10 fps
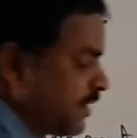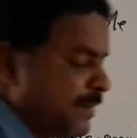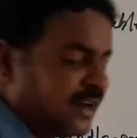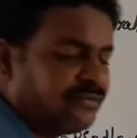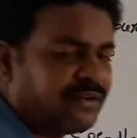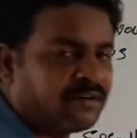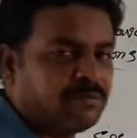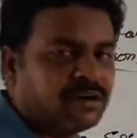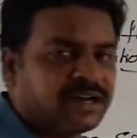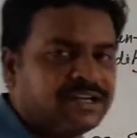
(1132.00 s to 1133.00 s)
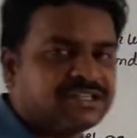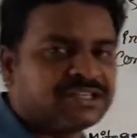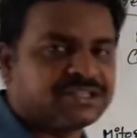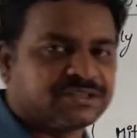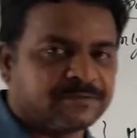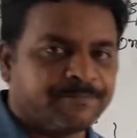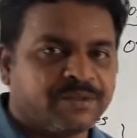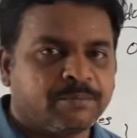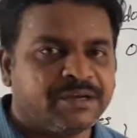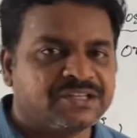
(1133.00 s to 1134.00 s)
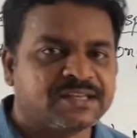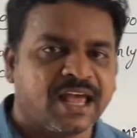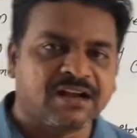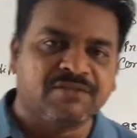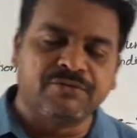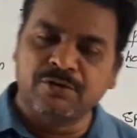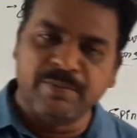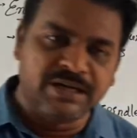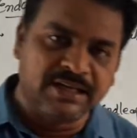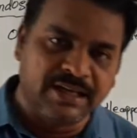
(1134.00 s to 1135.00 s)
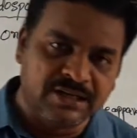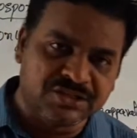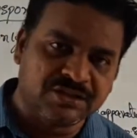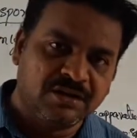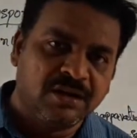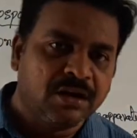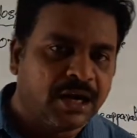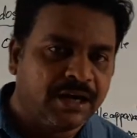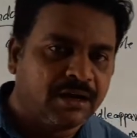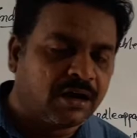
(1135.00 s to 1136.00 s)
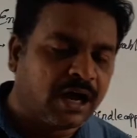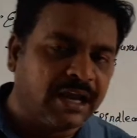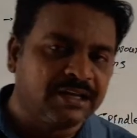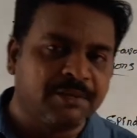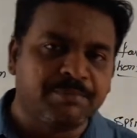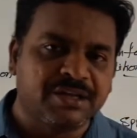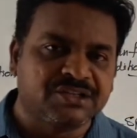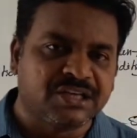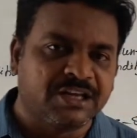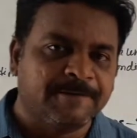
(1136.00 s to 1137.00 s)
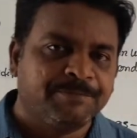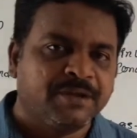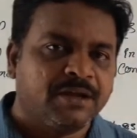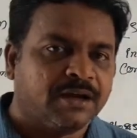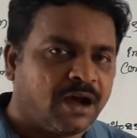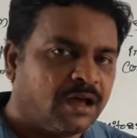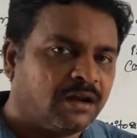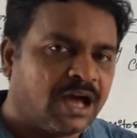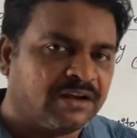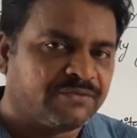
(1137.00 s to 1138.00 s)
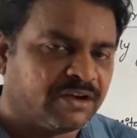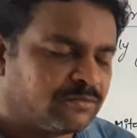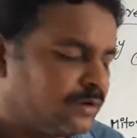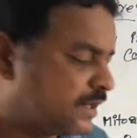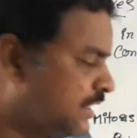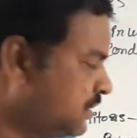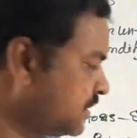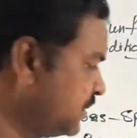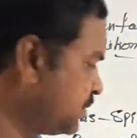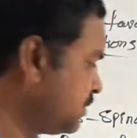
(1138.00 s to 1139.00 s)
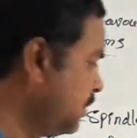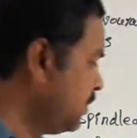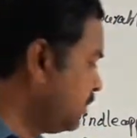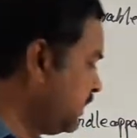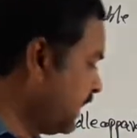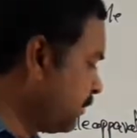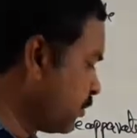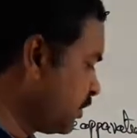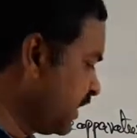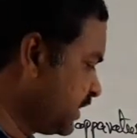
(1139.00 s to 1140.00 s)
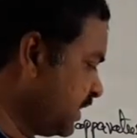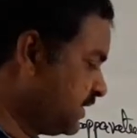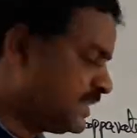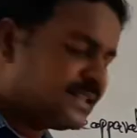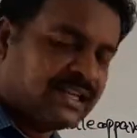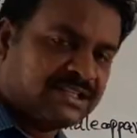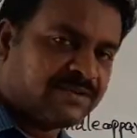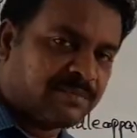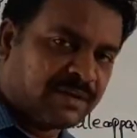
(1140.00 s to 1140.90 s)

from unfavorable conditions. Means lack of food materials and high temperature and all unfavorable conditions. They are protected, these cells, from